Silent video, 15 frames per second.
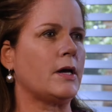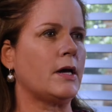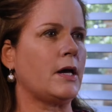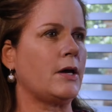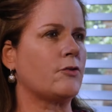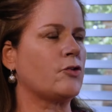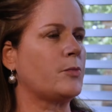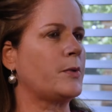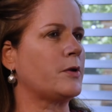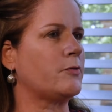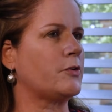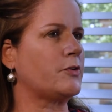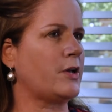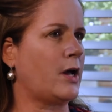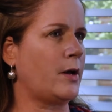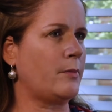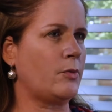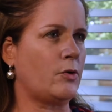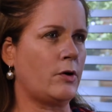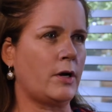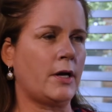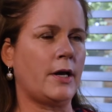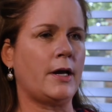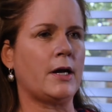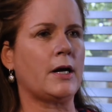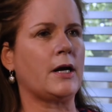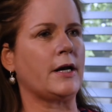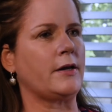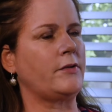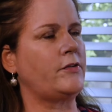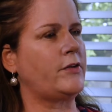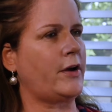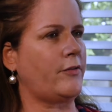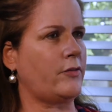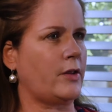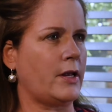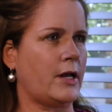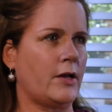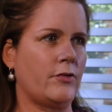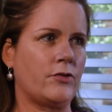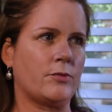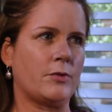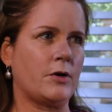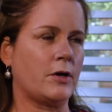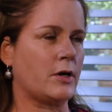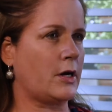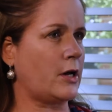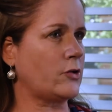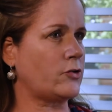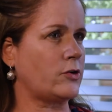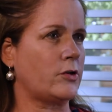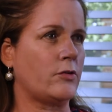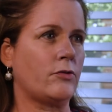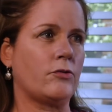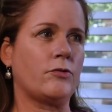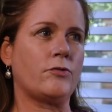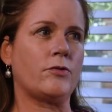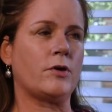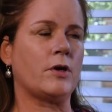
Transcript: I was a bit of a tomboy. I definitely had some concussions,